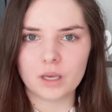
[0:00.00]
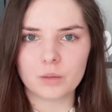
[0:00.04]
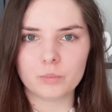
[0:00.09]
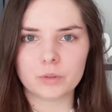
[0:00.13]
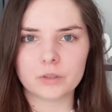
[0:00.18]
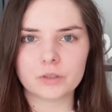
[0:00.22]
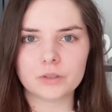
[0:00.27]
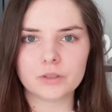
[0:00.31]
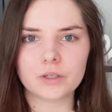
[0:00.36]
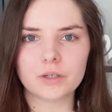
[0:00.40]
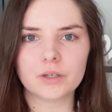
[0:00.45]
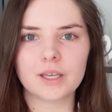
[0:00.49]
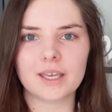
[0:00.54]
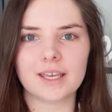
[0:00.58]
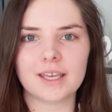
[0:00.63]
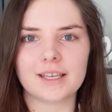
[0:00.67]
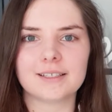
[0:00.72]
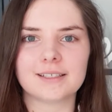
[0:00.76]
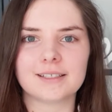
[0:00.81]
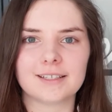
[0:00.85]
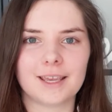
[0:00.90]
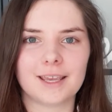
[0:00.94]
Pluto
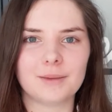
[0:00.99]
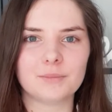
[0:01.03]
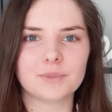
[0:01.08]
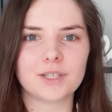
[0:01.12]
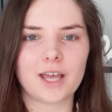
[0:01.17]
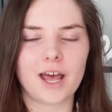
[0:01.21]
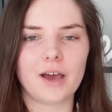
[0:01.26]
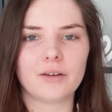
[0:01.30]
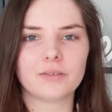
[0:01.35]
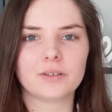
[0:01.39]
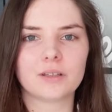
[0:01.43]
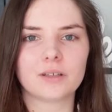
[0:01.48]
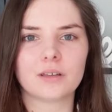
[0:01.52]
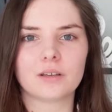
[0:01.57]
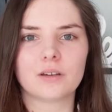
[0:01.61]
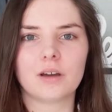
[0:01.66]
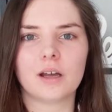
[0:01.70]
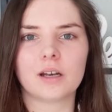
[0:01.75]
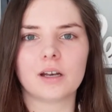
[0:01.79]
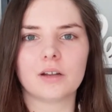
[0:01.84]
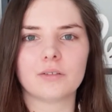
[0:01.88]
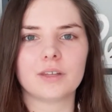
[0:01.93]
is named after the
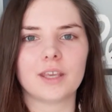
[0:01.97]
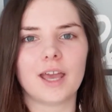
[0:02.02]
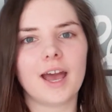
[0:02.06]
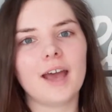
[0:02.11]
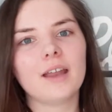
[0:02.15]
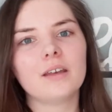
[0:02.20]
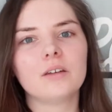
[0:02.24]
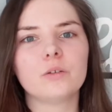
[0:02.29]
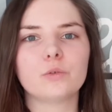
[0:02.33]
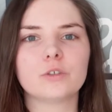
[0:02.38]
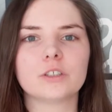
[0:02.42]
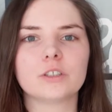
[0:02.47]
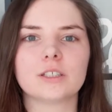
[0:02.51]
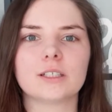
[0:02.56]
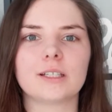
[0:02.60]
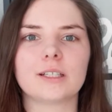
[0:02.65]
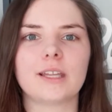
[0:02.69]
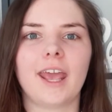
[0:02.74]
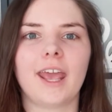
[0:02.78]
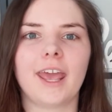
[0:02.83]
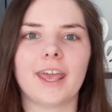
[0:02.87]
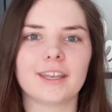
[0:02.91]
god of the
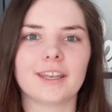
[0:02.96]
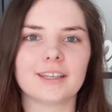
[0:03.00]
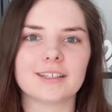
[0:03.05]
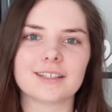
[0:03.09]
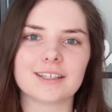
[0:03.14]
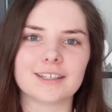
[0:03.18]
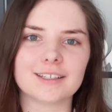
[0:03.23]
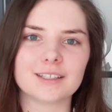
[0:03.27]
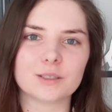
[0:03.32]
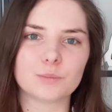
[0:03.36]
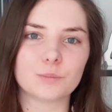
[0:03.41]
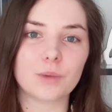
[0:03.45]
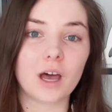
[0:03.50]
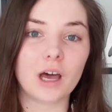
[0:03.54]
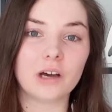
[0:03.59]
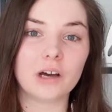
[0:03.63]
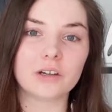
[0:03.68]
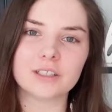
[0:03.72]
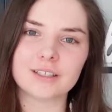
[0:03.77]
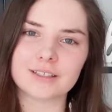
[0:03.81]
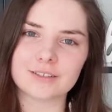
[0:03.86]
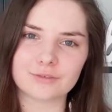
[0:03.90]
underworld, and its
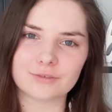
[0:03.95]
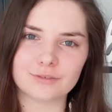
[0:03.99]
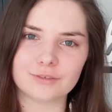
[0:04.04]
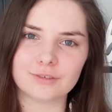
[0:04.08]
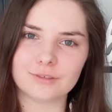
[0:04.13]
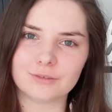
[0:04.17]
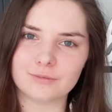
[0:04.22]
power is